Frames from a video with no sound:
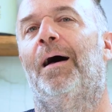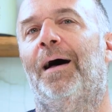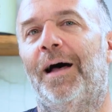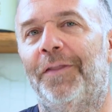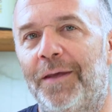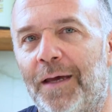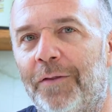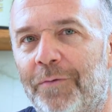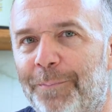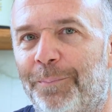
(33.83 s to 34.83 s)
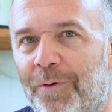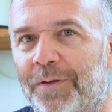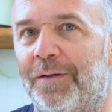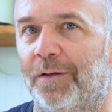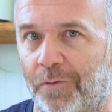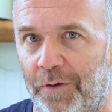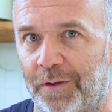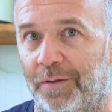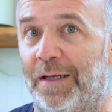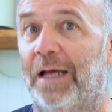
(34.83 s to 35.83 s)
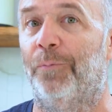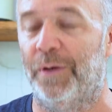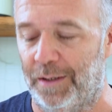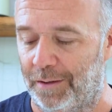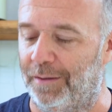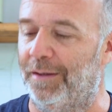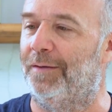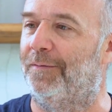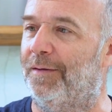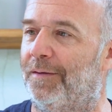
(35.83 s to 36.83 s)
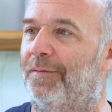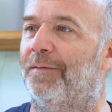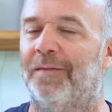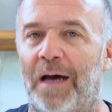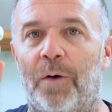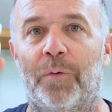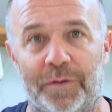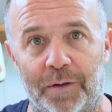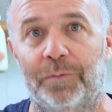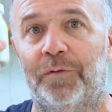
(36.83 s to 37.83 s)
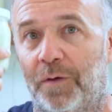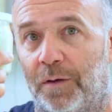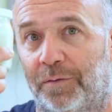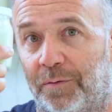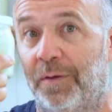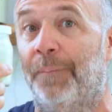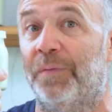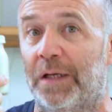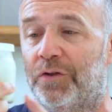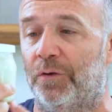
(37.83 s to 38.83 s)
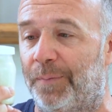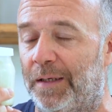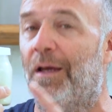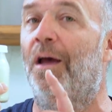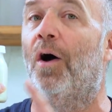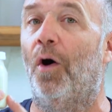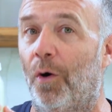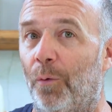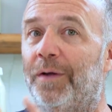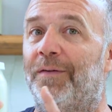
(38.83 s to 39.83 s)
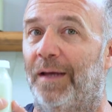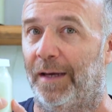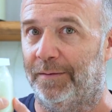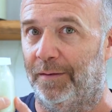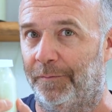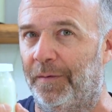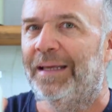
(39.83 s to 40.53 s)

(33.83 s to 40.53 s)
And the other important ingredient that we need is this sourdough starter. That should be always active.